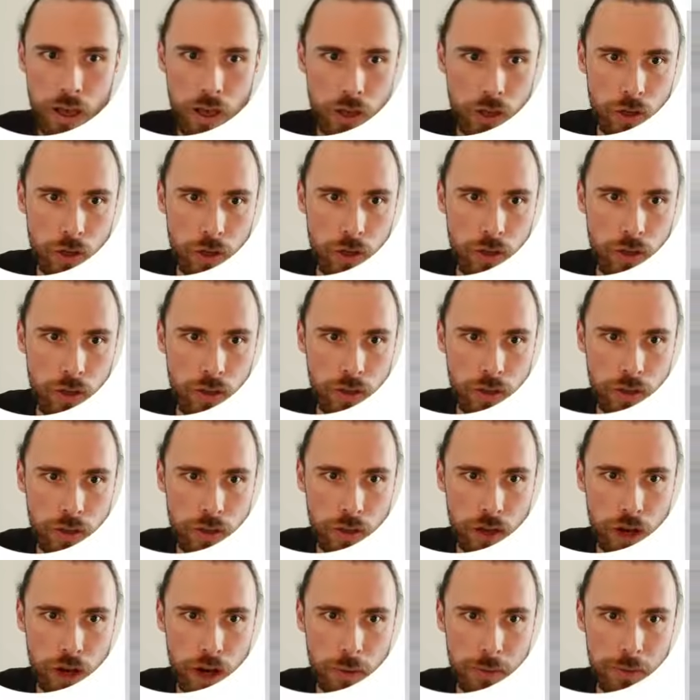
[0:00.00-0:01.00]
good
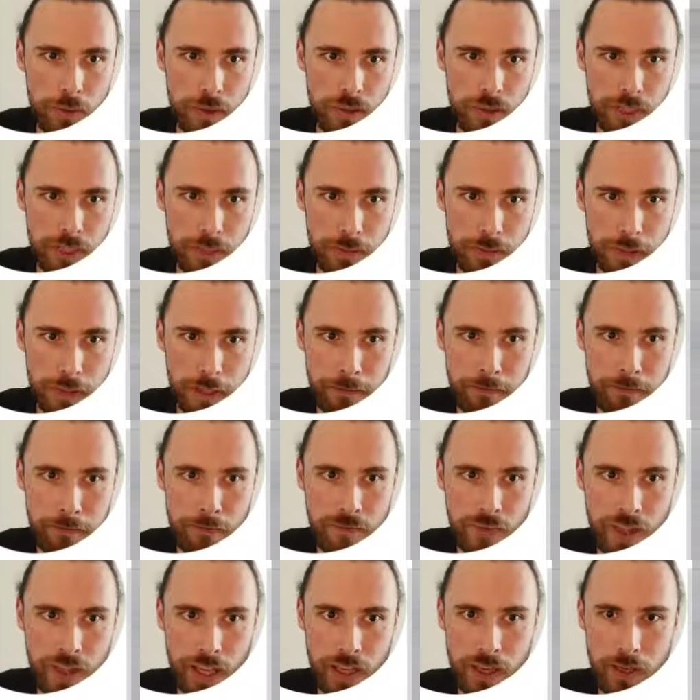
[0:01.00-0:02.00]
comment, JP.
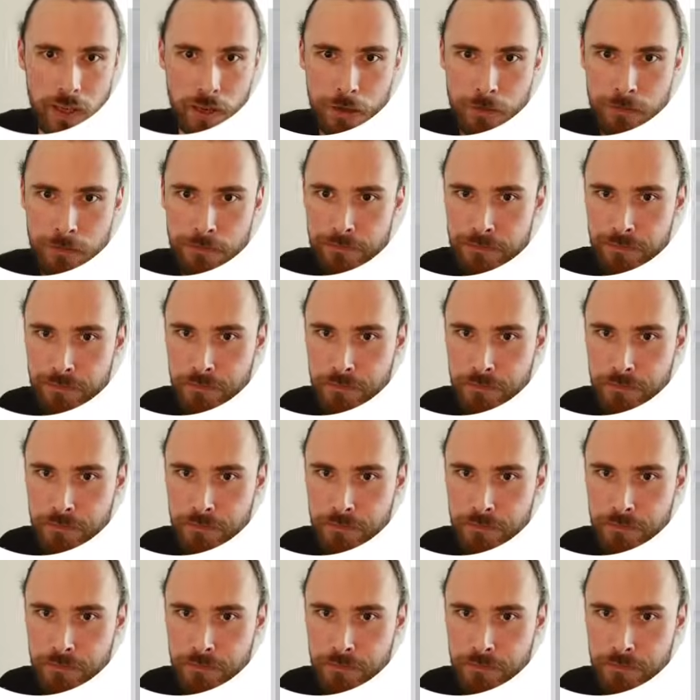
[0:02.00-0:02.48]
Thank you.